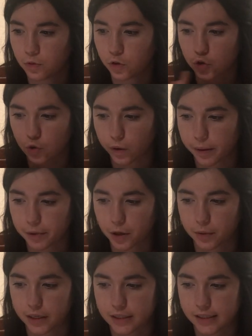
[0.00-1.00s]
the story I'm going
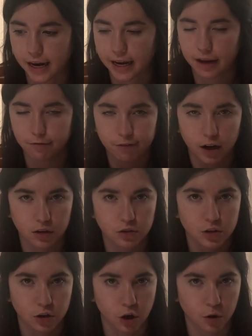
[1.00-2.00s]
to read today, it follows
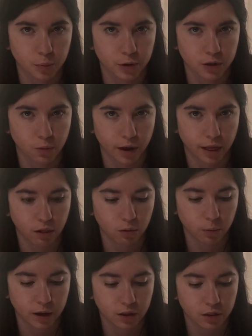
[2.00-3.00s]
along pretty well
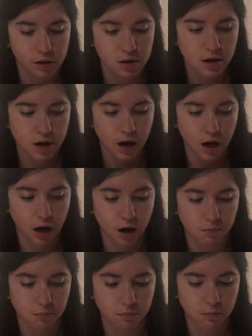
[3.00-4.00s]
with
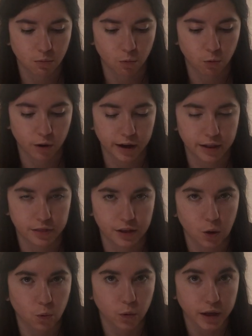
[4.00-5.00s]
um, what
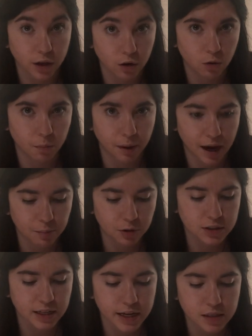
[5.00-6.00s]
the real Bible
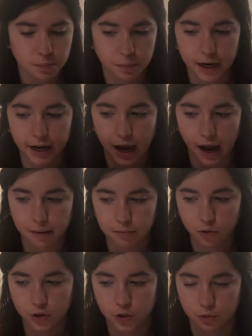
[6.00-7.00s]
says, but I'm
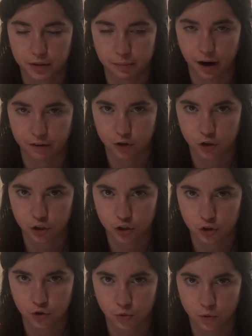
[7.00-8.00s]
going to read my version of
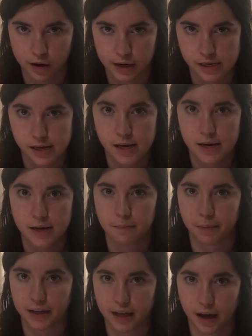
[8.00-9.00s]
the story
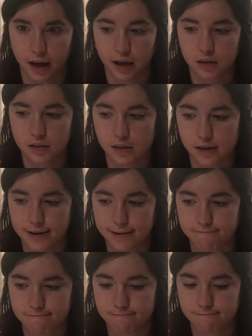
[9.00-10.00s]
because
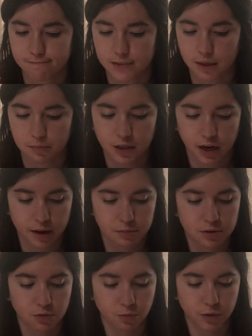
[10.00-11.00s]
um,
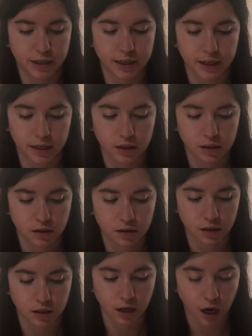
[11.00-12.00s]
sometimes reading
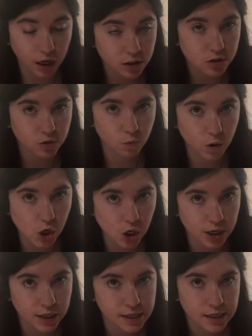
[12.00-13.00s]
God's
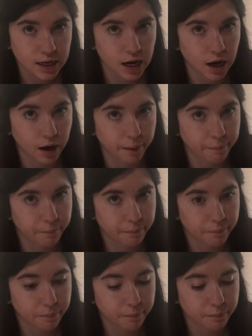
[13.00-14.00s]
word um,
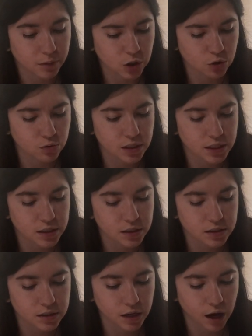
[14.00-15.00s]
uses
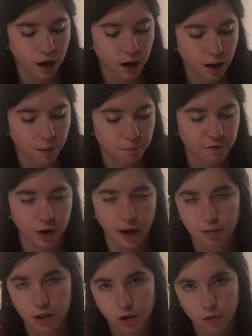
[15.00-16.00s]
some
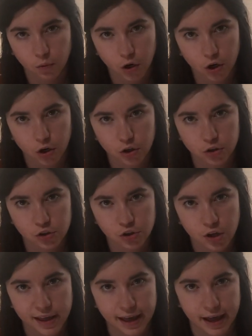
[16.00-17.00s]
vocabulary words
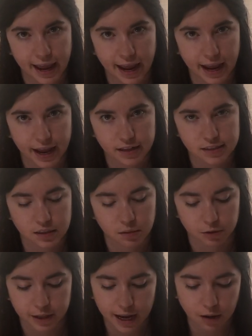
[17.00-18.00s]
and
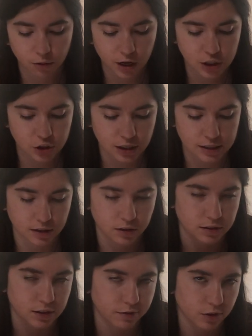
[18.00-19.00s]
some language that's a little
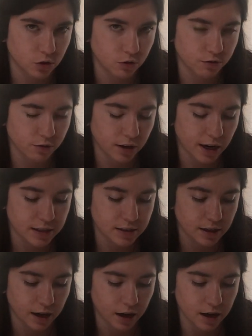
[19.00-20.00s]
difficult for
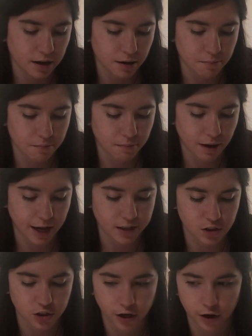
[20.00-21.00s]
us. Um, and
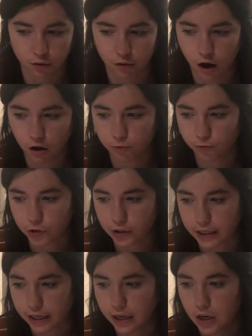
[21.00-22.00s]
so
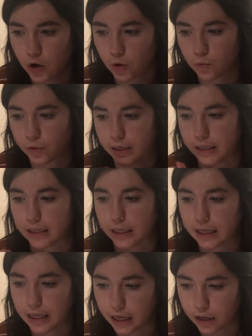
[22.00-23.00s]
hopefully reading the
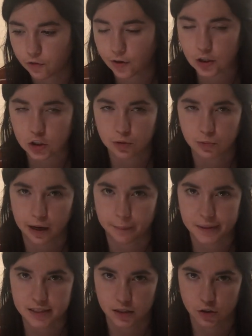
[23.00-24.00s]
kid version will help
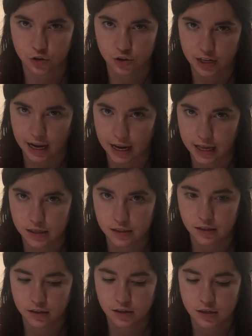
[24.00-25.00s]
us understand
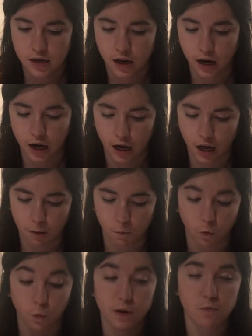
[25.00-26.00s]
um,
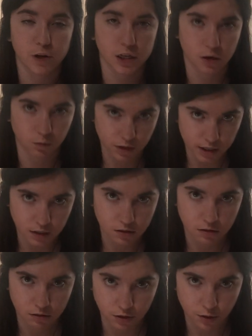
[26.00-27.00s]
when we go read
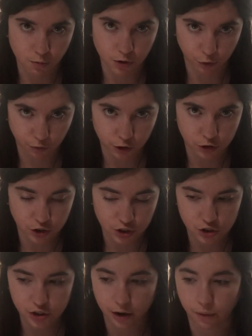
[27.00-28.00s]
the real version.
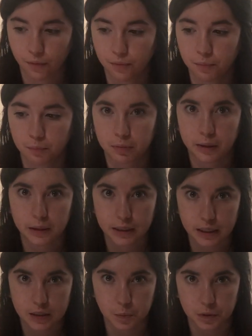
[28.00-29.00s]
So
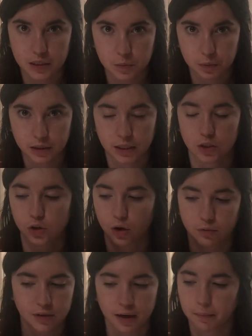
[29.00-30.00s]
please, please, please
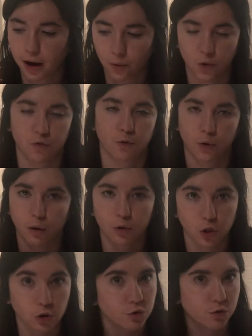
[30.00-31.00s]
don't take my word for it.
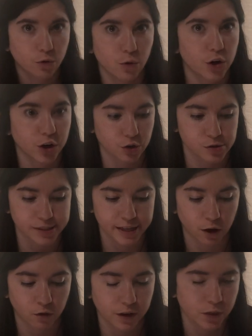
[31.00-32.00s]
Look for it
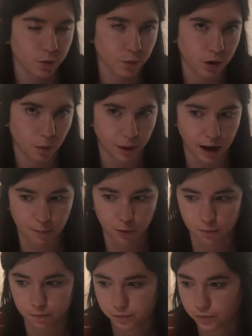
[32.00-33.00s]
yourself in the real Bible.